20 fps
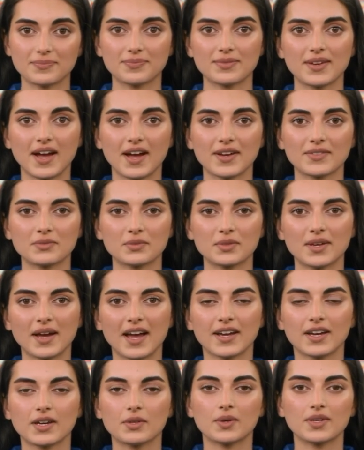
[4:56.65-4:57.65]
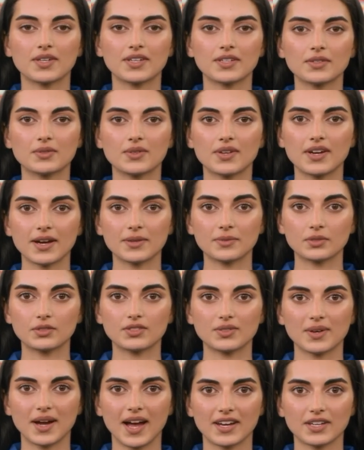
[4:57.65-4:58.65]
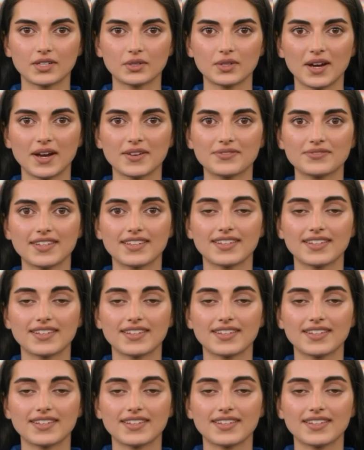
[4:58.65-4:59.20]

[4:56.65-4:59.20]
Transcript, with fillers: prompt blotting with a clean, dry cloth